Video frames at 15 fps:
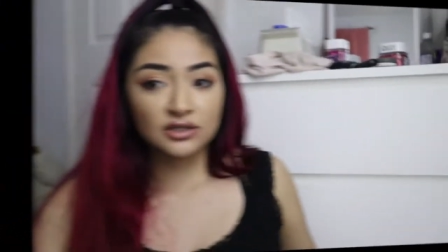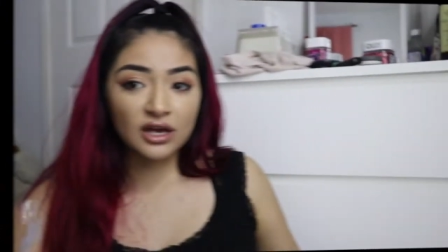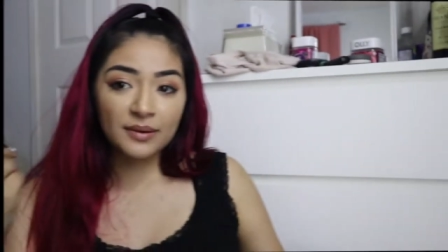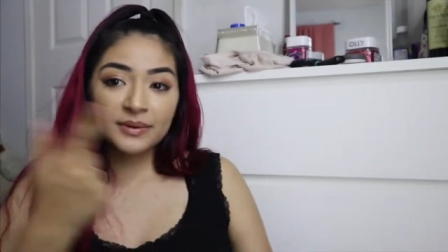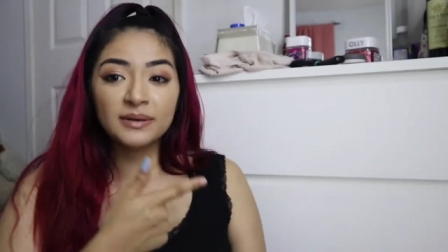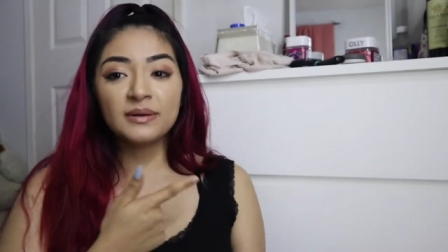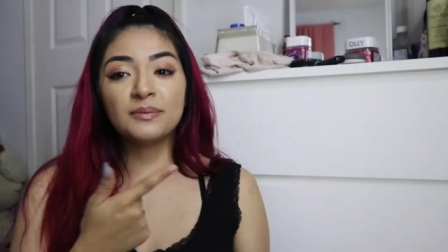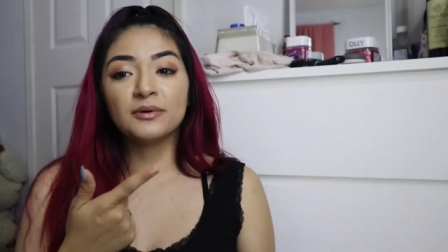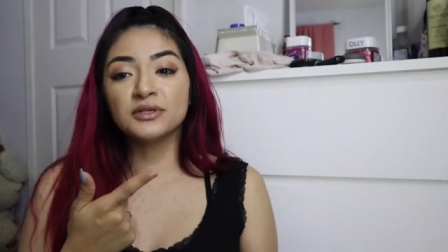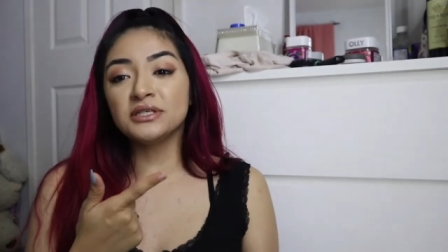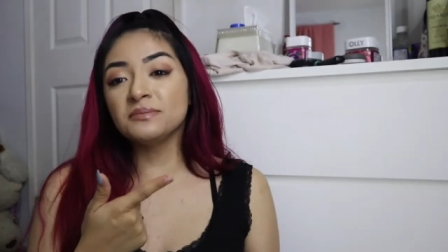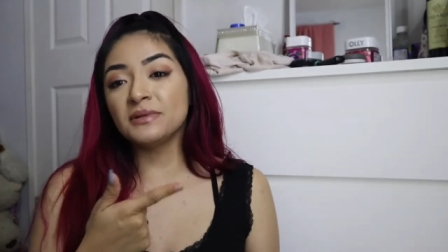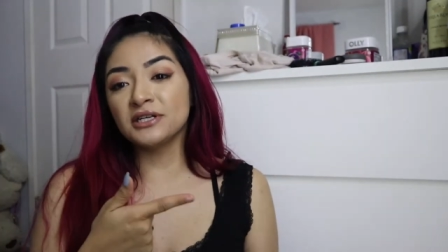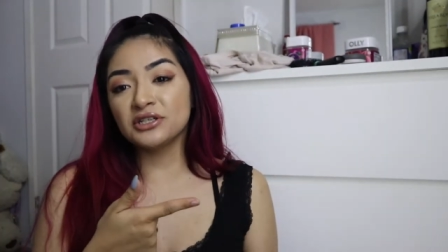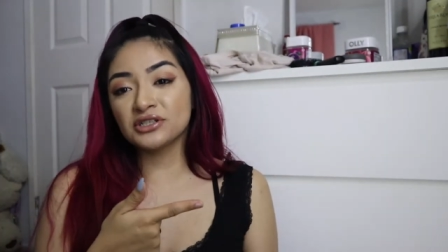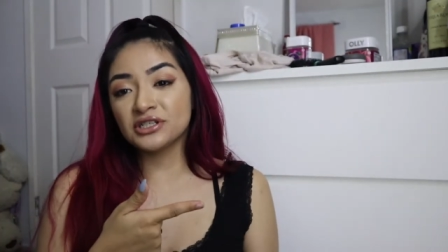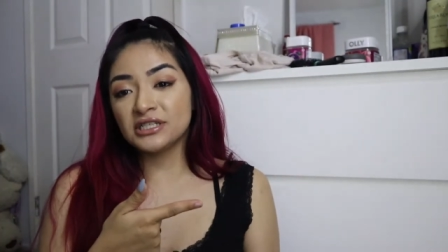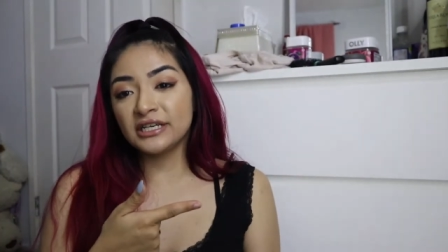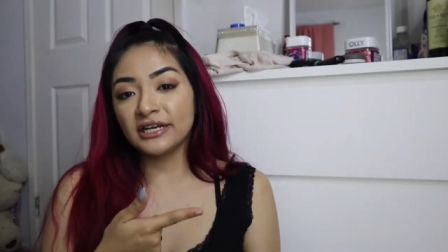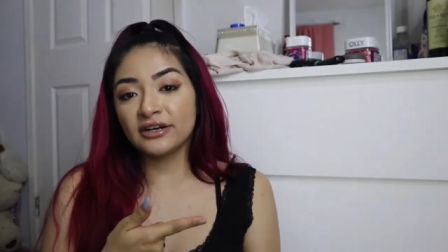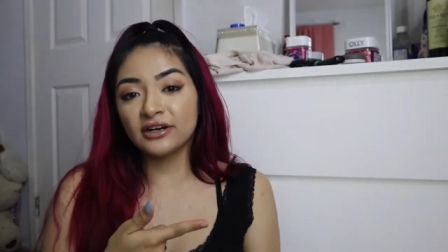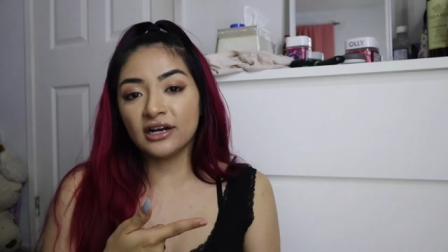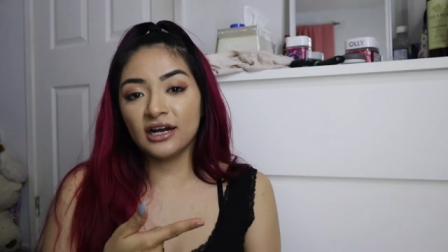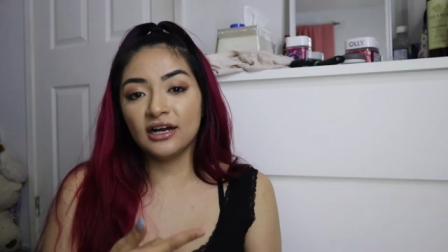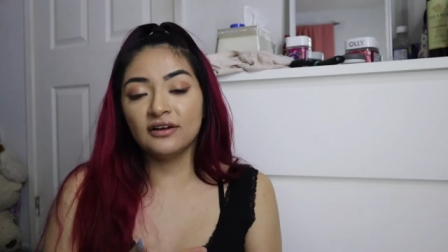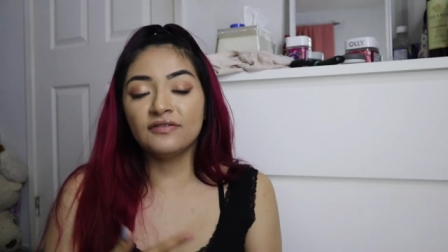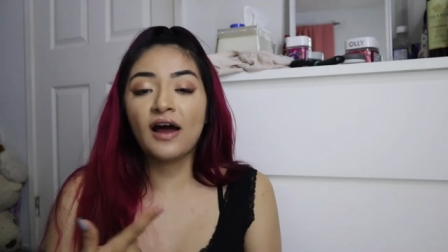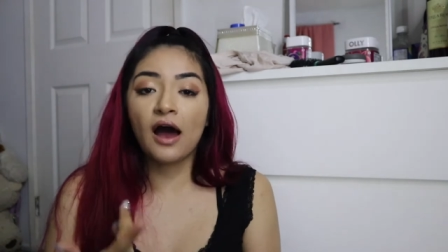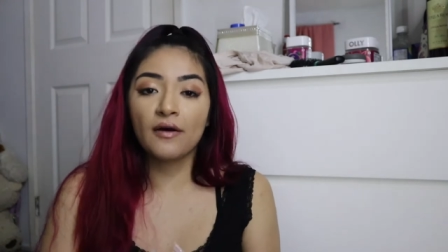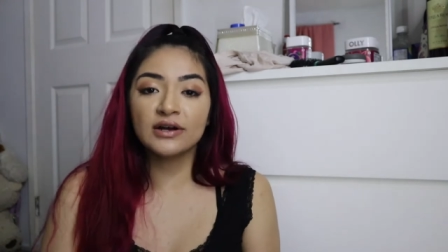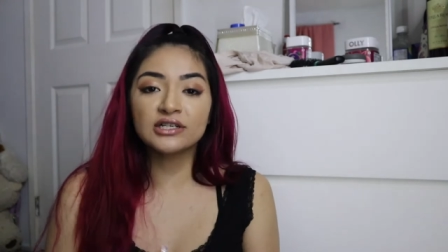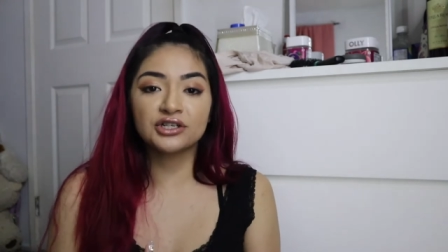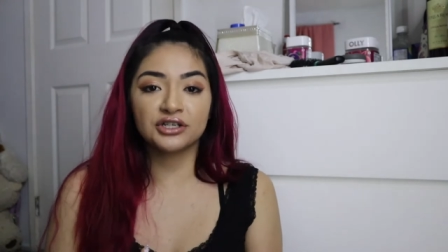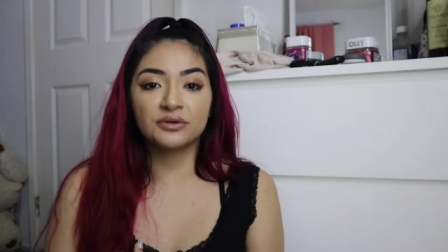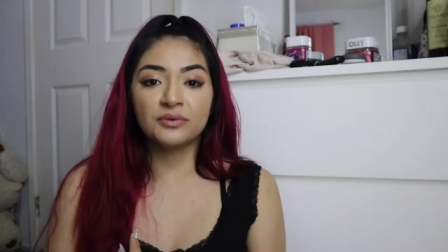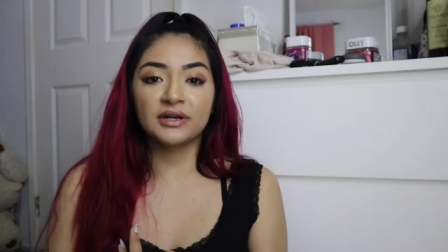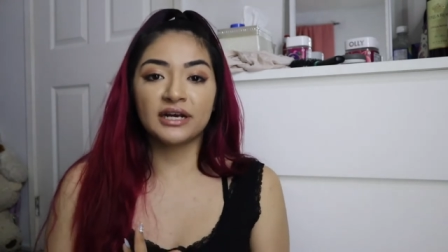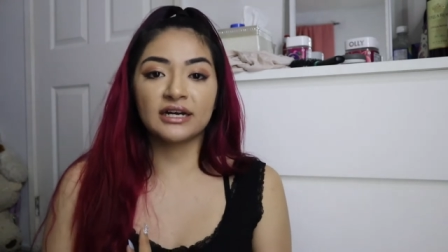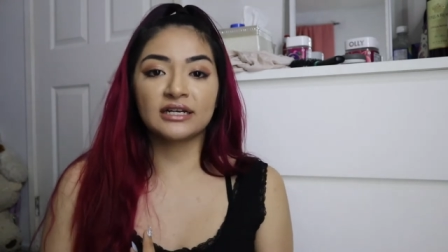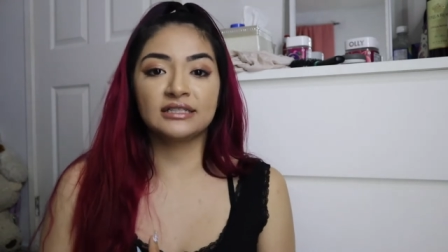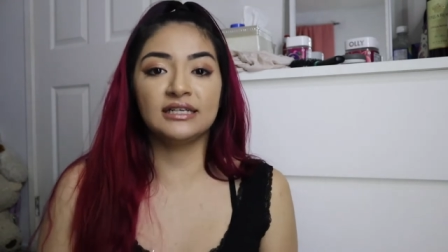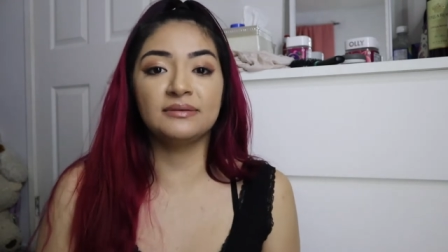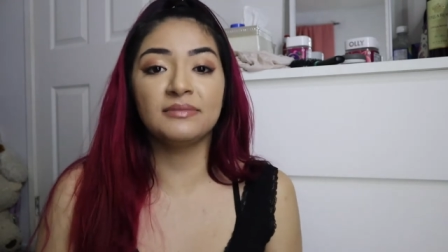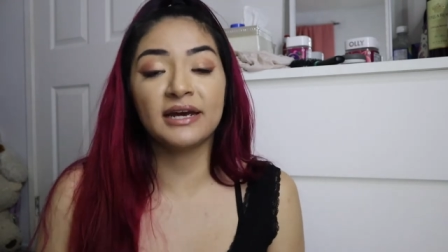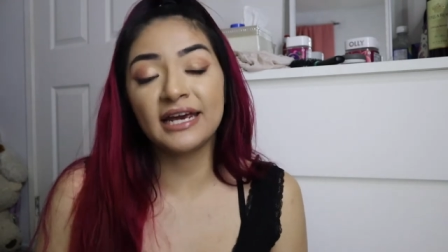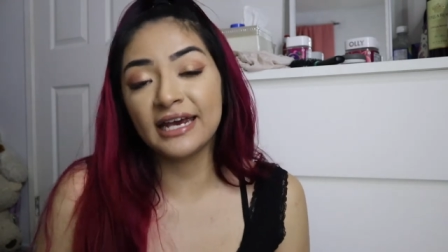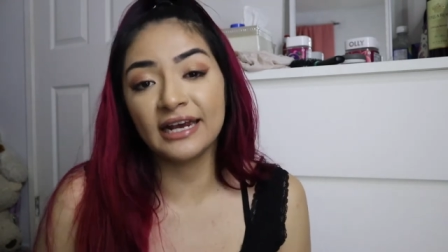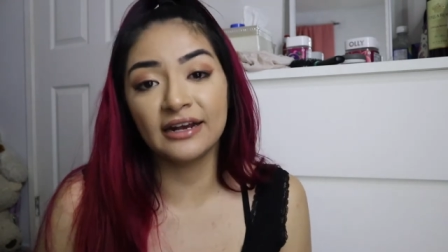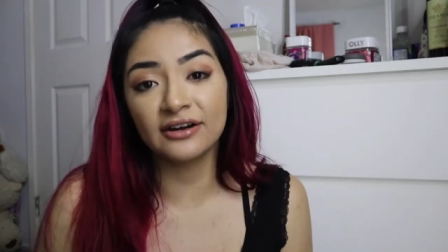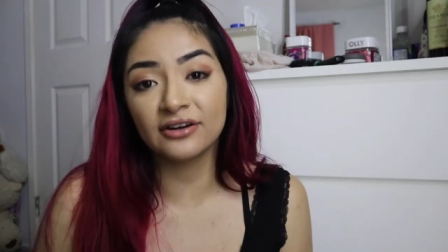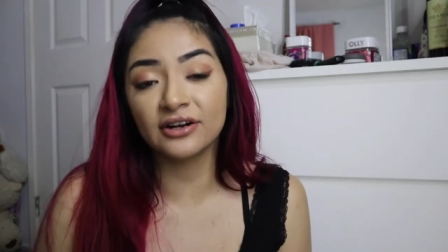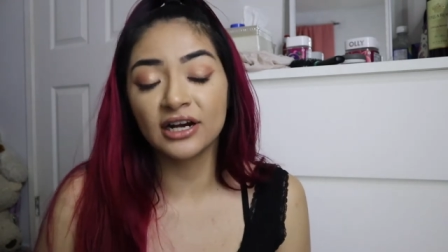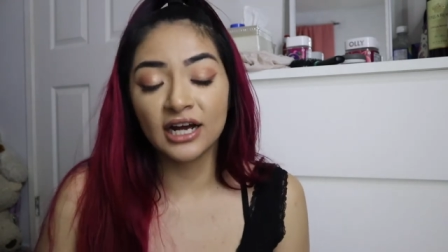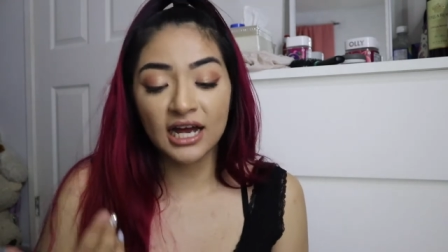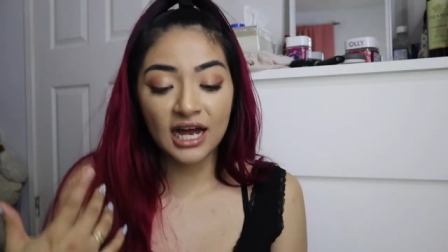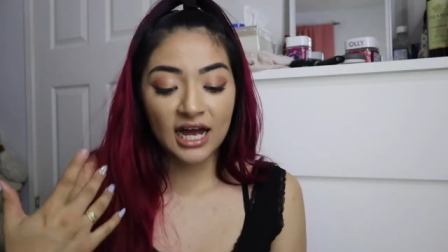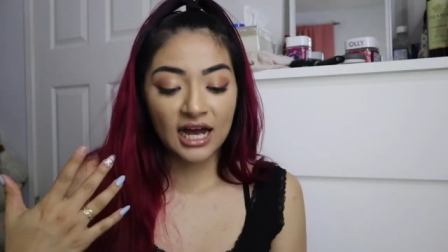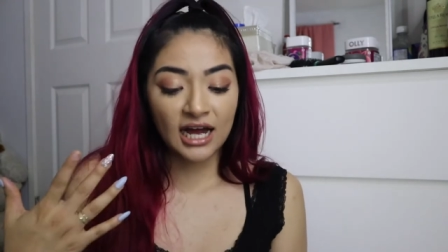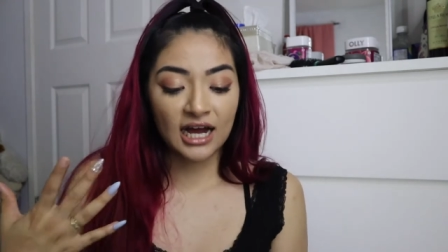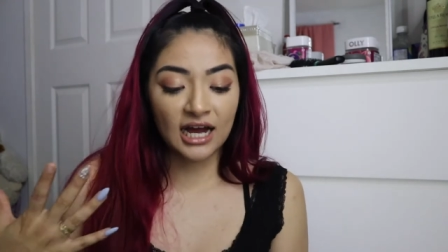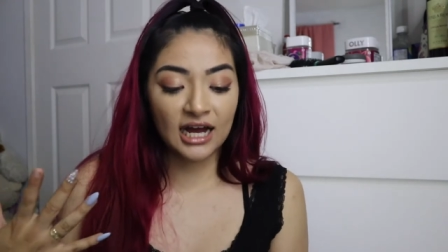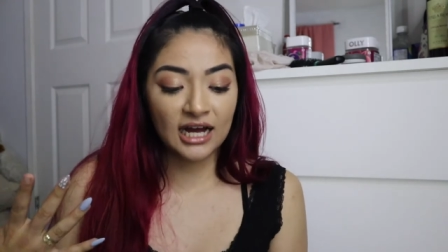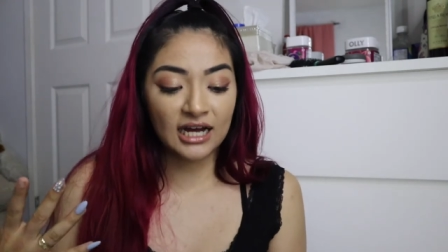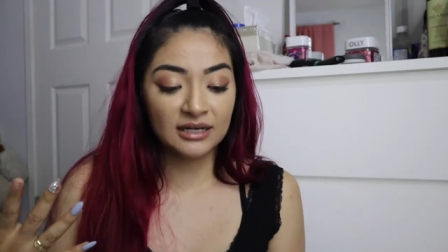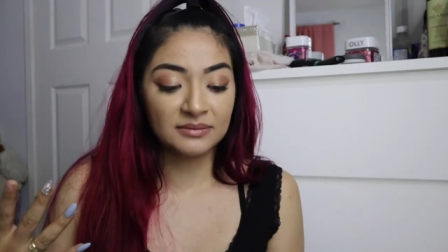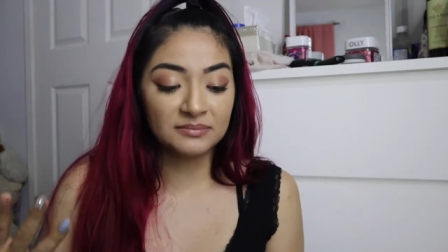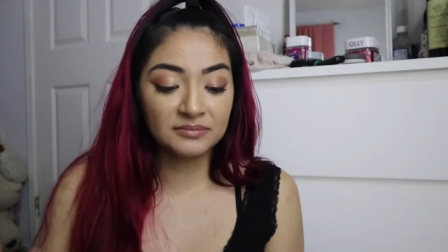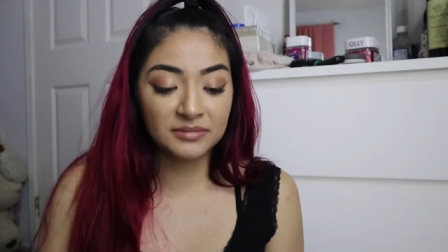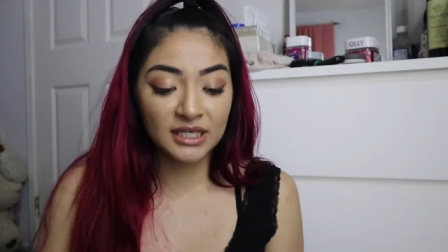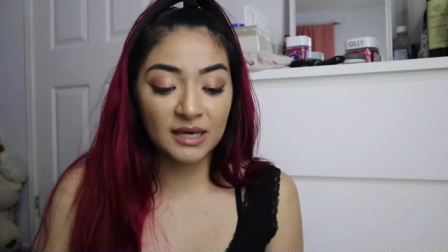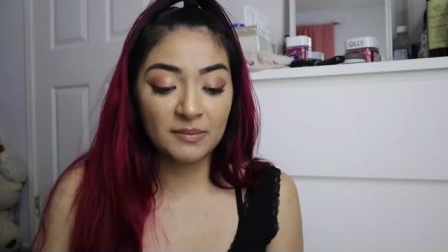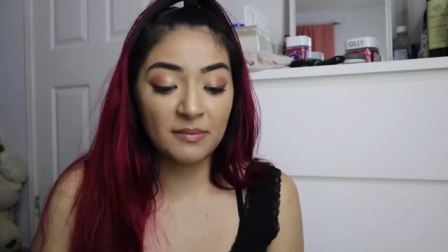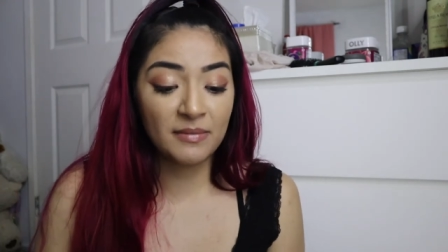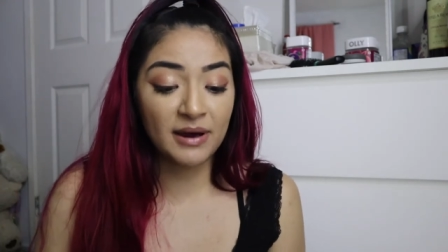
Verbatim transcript: So I'm going to be posting pictures here of how I started when I did my hair. Um, keep in